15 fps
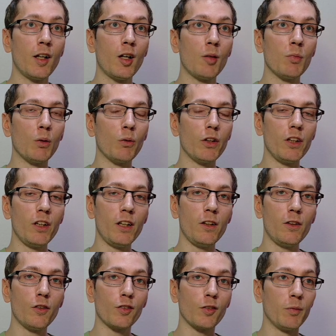But what you need to
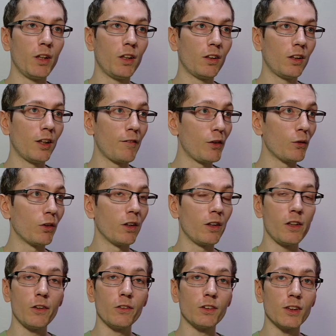do from here, if you wanted to
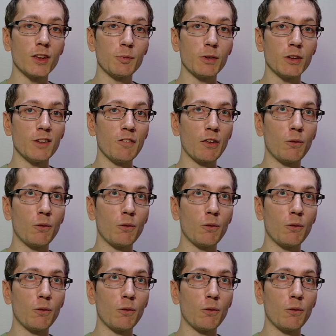use this specific